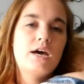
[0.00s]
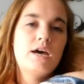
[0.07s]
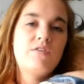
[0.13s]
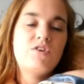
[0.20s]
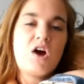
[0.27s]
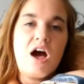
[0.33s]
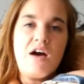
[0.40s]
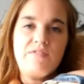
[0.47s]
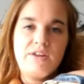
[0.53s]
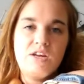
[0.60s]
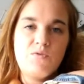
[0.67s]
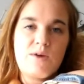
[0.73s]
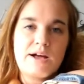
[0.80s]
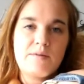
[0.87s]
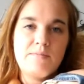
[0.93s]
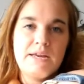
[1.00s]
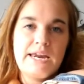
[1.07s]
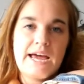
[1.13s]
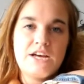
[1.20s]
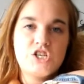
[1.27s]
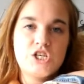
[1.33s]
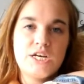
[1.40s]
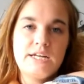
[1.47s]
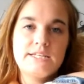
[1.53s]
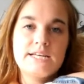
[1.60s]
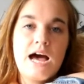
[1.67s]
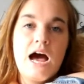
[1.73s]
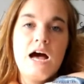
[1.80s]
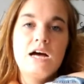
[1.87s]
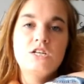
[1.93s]
If y'all have any recommendations,
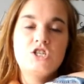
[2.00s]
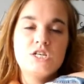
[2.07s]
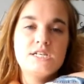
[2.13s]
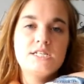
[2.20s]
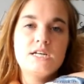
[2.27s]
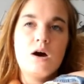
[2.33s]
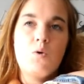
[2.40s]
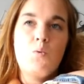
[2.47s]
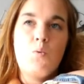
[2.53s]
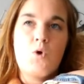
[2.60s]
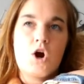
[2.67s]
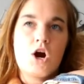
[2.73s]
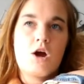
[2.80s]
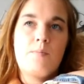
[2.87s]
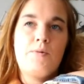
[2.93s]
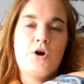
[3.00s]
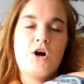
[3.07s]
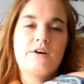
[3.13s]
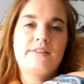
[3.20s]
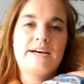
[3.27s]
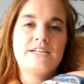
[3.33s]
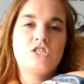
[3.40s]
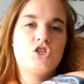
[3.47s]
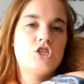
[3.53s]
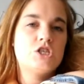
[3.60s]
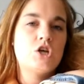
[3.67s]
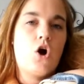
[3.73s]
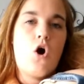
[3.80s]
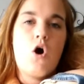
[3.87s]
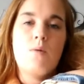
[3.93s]
just a workbook that's
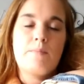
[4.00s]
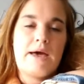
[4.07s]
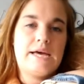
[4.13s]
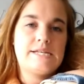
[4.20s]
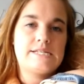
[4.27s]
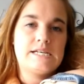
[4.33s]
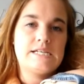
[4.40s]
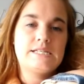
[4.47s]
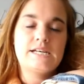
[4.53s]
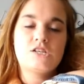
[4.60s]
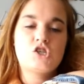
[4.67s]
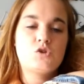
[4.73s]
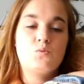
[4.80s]
just all mazes. That's